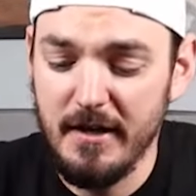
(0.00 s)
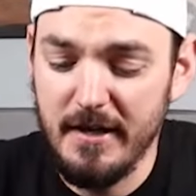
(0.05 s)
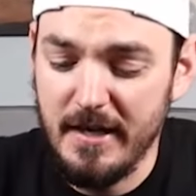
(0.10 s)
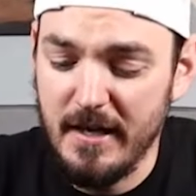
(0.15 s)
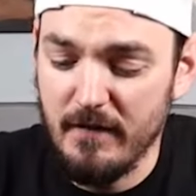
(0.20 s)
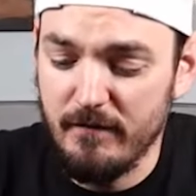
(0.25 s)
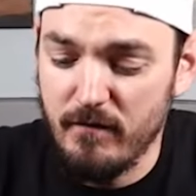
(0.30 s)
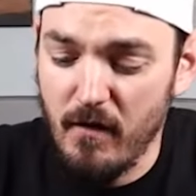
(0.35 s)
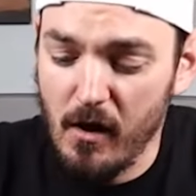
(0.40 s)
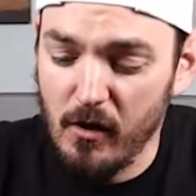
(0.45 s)

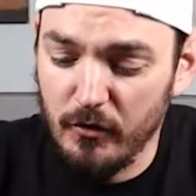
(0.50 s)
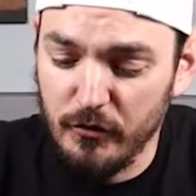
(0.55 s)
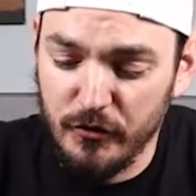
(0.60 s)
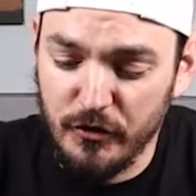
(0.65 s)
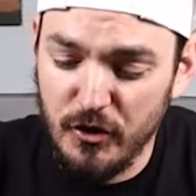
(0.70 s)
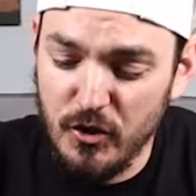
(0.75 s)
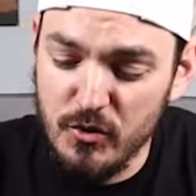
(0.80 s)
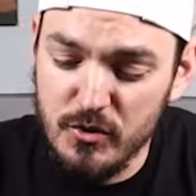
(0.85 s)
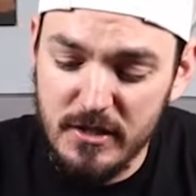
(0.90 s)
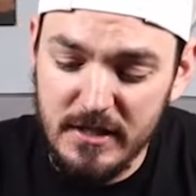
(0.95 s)
It follows
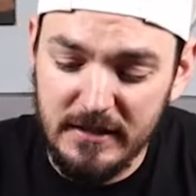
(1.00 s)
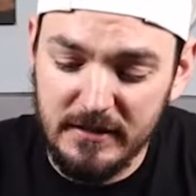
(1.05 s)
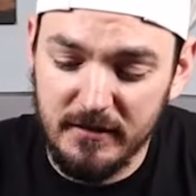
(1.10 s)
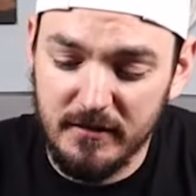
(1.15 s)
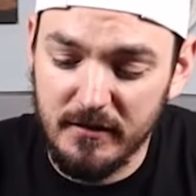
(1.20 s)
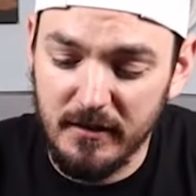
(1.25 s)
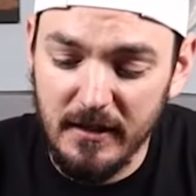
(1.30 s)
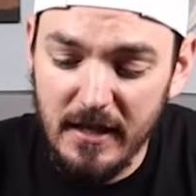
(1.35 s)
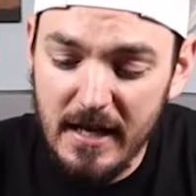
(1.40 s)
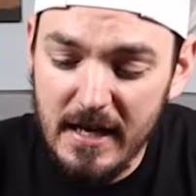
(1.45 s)
Eugene
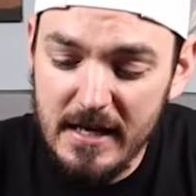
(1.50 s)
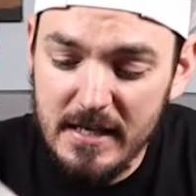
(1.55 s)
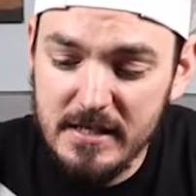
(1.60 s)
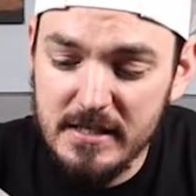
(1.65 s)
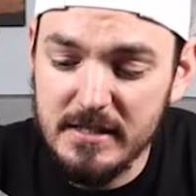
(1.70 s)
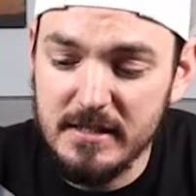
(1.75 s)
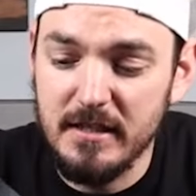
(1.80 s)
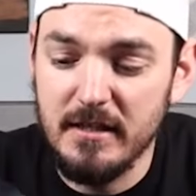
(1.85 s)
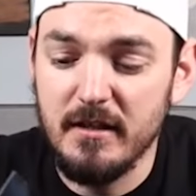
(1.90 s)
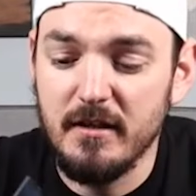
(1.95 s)

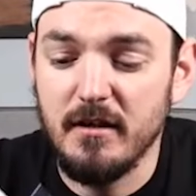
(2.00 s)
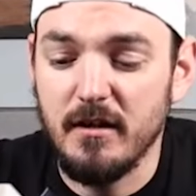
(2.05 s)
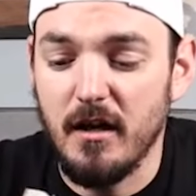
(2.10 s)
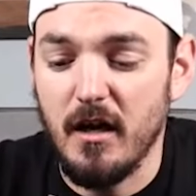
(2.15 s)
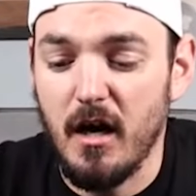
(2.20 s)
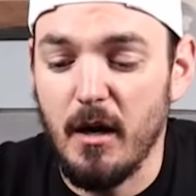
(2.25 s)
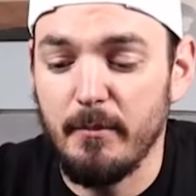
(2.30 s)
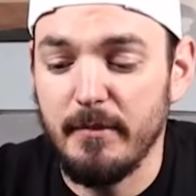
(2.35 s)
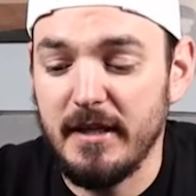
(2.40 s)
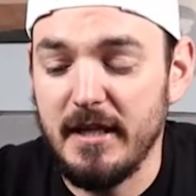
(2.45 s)
Sledge.
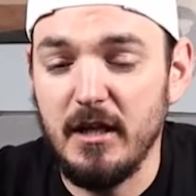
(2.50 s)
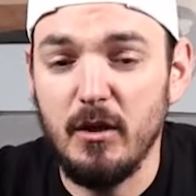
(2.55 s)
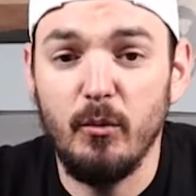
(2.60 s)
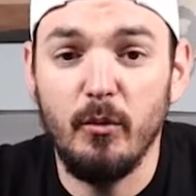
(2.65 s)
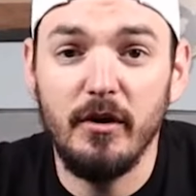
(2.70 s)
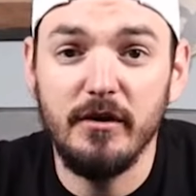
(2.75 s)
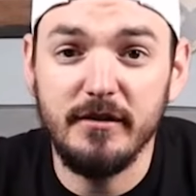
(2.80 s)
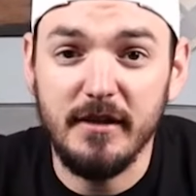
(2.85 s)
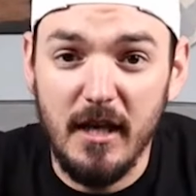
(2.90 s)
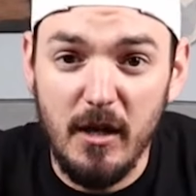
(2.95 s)
Um, he
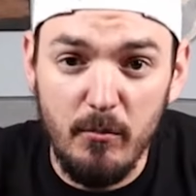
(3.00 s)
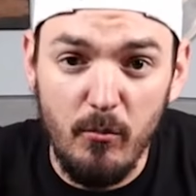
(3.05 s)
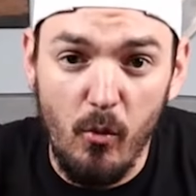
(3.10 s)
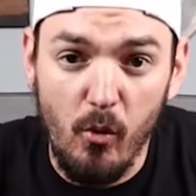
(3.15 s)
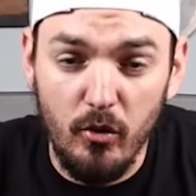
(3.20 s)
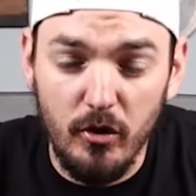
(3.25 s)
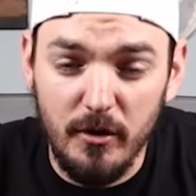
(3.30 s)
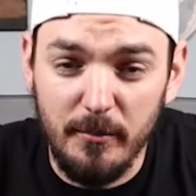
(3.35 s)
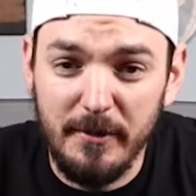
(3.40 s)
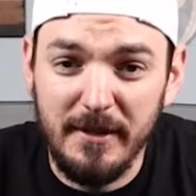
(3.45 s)
was a
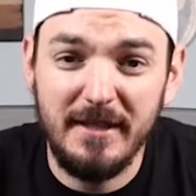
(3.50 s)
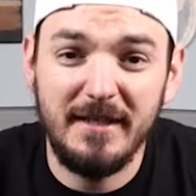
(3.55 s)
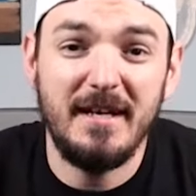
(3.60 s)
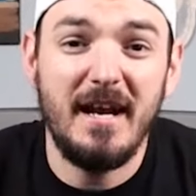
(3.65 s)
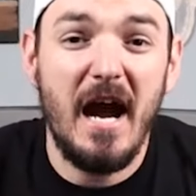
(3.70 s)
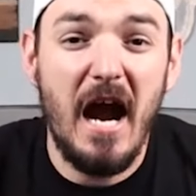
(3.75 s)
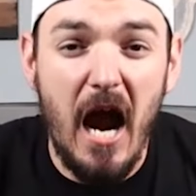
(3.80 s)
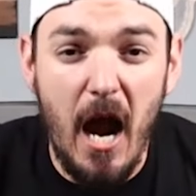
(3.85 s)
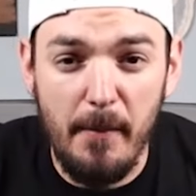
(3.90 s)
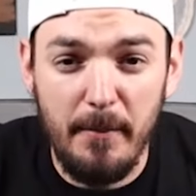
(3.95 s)

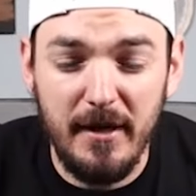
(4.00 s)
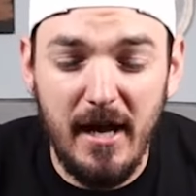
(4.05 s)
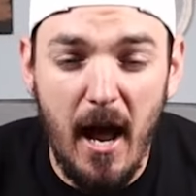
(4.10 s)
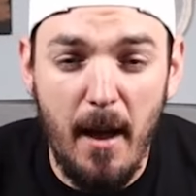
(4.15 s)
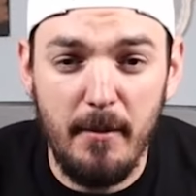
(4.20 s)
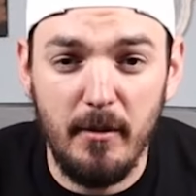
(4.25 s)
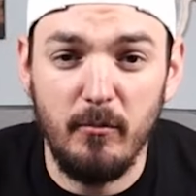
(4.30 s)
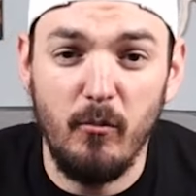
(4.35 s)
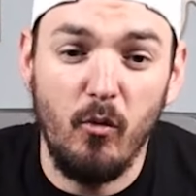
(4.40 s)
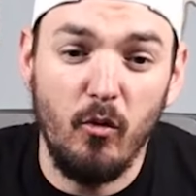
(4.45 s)
mortarman. I became
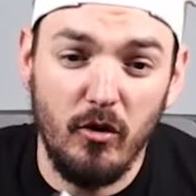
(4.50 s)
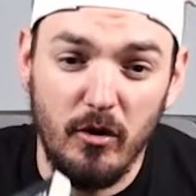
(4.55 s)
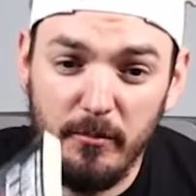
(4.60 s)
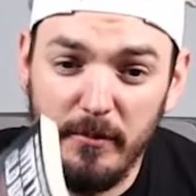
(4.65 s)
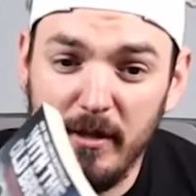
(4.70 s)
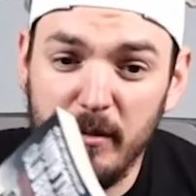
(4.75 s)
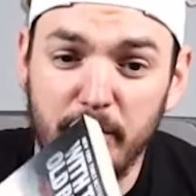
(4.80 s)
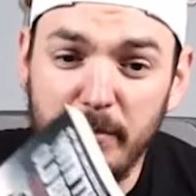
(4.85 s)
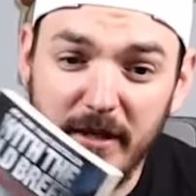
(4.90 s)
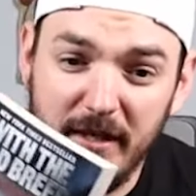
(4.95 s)
a
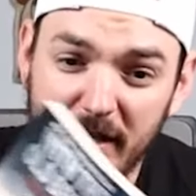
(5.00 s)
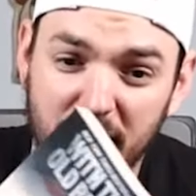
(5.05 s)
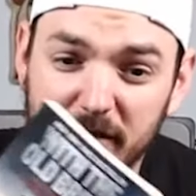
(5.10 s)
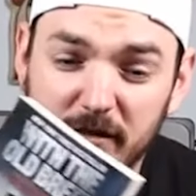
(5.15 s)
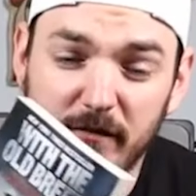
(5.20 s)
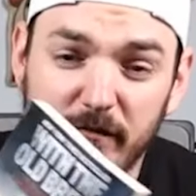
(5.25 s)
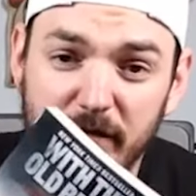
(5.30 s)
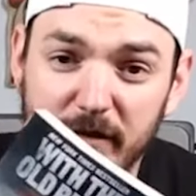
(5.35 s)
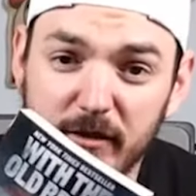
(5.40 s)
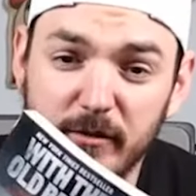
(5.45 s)
mortarman because
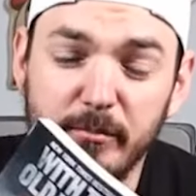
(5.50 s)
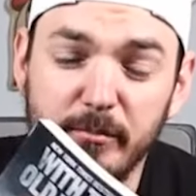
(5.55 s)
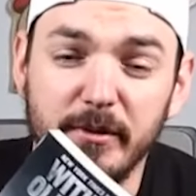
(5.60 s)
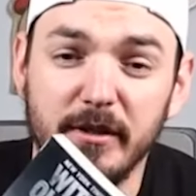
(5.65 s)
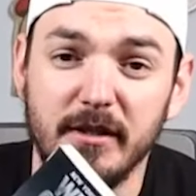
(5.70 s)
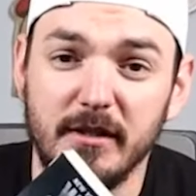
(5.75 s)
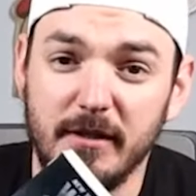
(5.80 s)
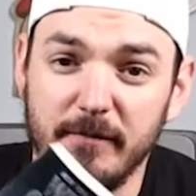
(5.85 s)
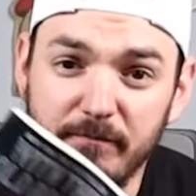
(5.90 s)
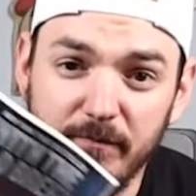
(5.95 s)
of this
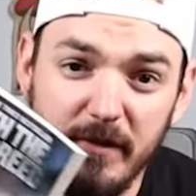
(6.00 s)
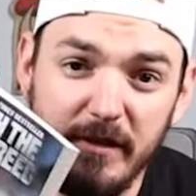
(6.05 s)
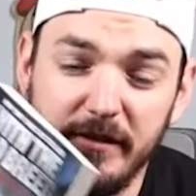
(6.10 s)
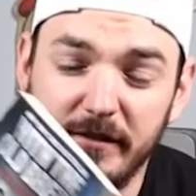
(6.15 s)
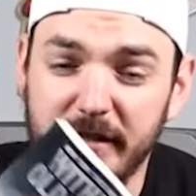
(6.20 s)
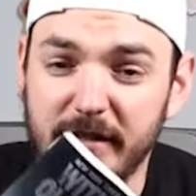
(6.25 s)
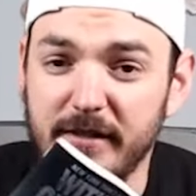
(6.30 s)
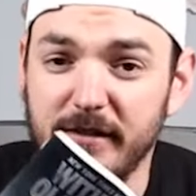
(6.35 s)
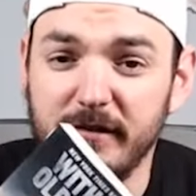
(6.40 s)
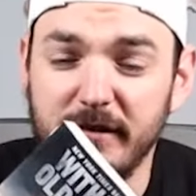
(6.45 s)
book.
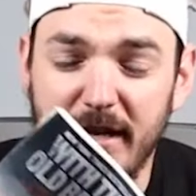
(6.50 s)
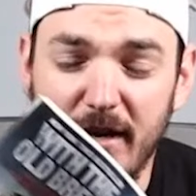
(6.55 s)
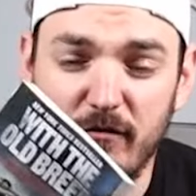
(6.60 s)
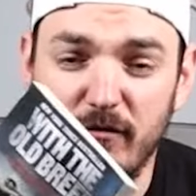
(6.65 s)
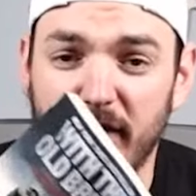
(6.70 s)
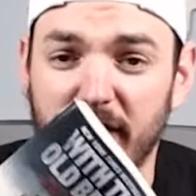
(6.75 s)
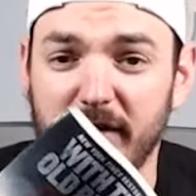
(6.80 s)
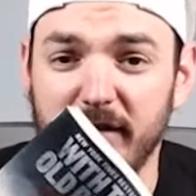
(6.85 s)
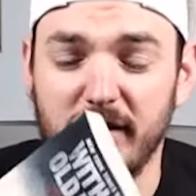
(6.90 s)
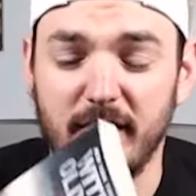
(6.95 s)
Seriously, I read
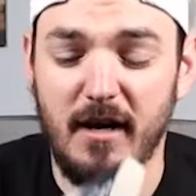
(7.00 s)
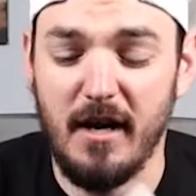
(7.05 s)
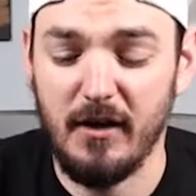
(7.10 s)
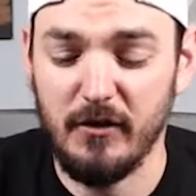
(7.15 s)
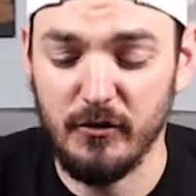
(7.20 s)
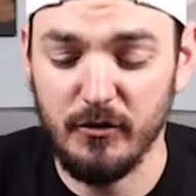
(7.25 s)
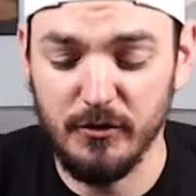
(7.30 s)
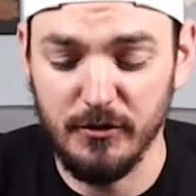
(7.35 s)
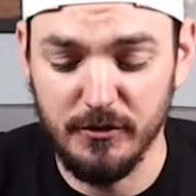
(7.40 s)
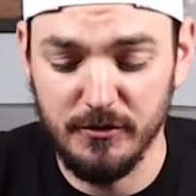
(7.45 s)
this in high
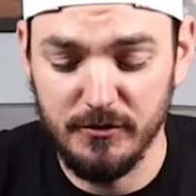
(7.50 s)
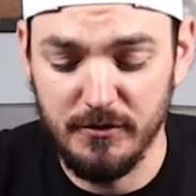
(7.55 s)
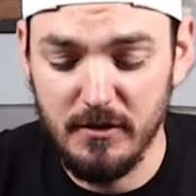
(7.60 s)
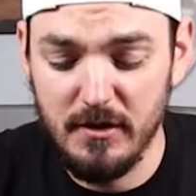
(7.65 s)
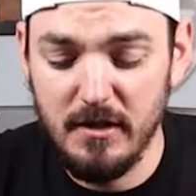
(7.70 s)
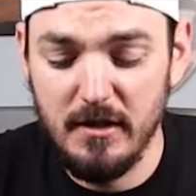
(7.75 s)
school.